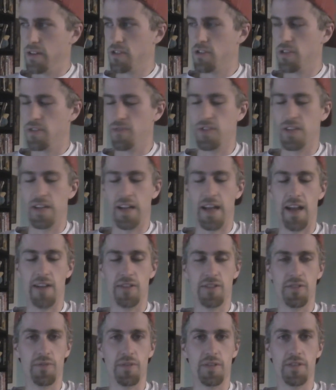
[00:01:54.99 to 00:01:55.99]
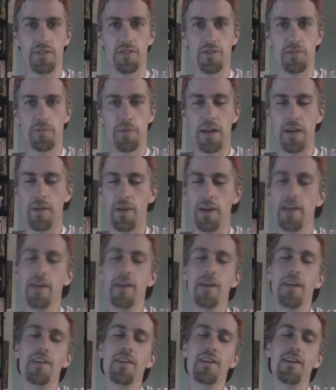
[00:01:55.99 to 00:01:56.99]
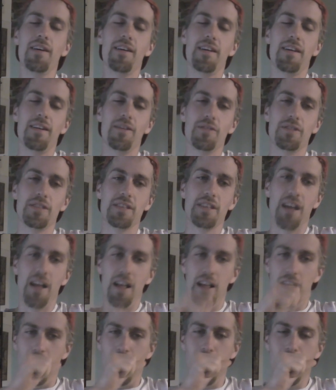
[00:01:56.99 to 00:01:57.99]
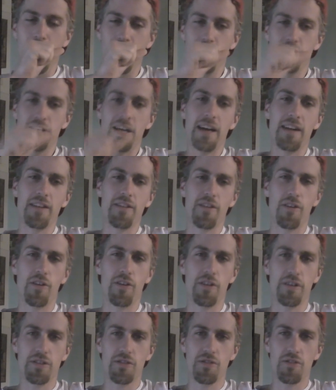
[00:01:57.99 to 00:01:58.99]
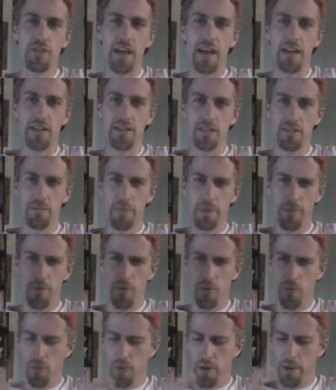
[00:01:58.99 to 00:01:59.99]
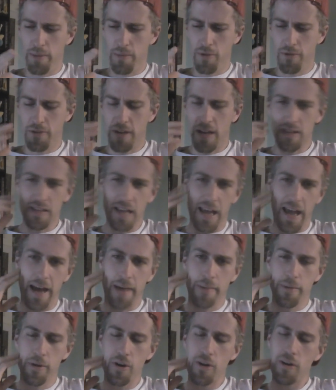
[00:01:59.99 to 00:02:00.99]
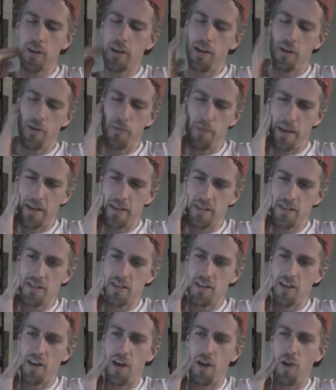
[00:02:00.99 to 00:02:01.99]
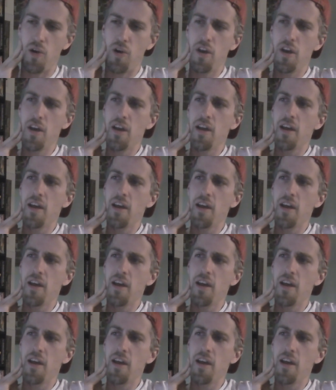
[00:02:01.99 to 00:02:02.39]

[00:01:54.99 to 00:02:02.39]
should have did an ounce of research. But anyway, it was on in the early 2000s. I remember when I moved out to Albuquerque, New Mexico,